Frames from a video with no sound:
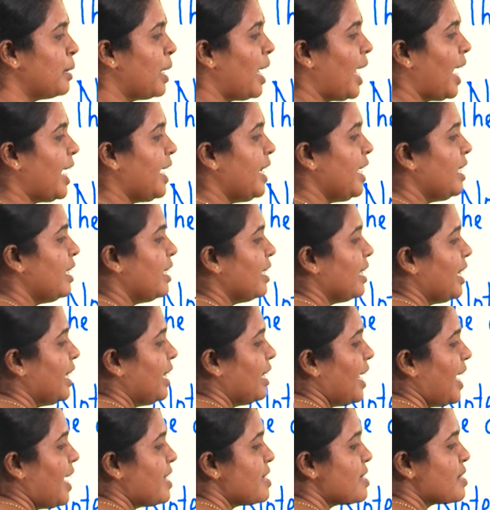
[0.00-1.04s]
adding
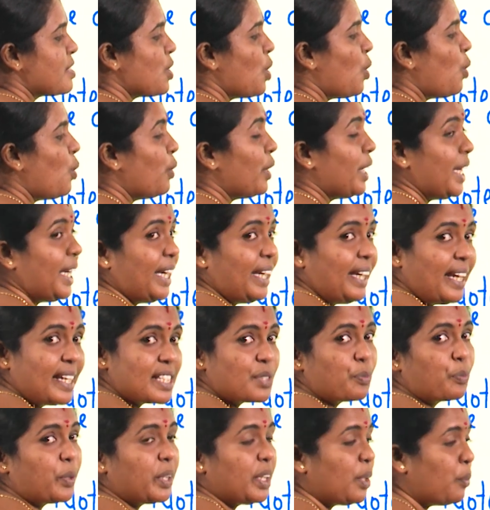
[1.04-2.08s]

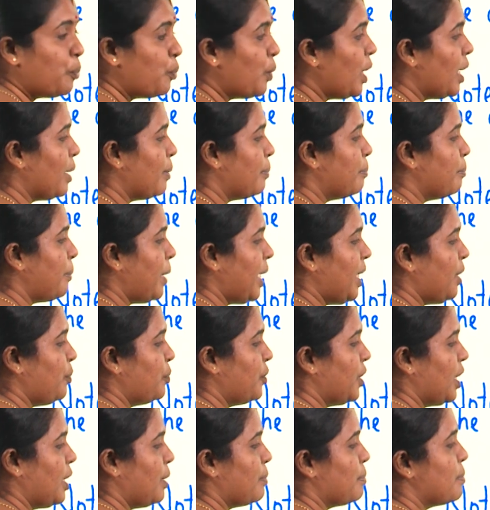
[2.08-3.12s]
SOES with the verb, main
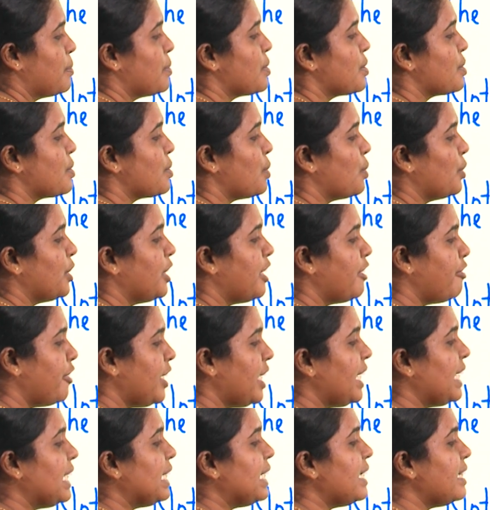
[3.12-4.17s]
verb. So
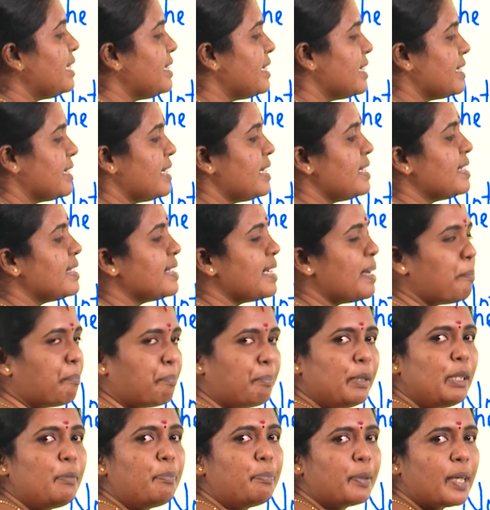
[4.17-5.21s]
definitely this is
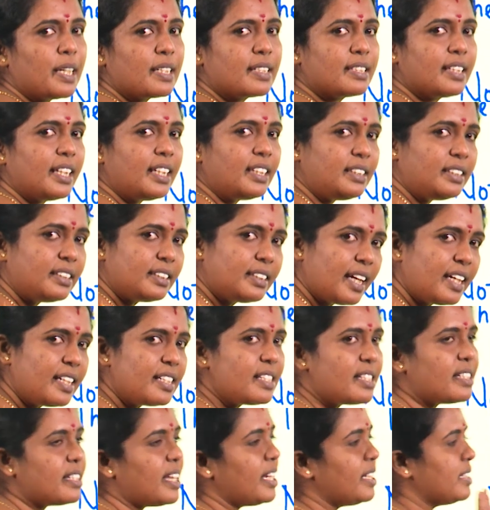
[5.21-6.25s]
simple present
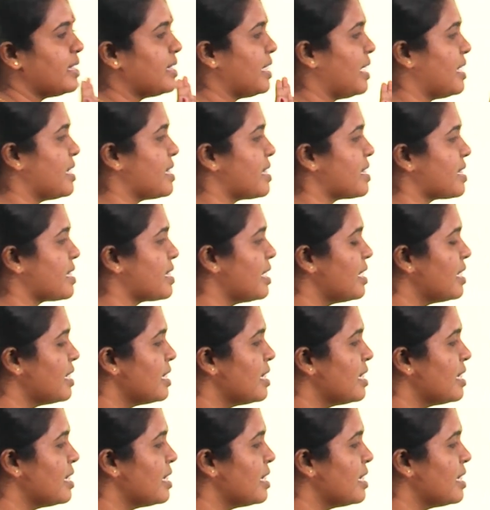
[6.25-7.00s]
tense sentence.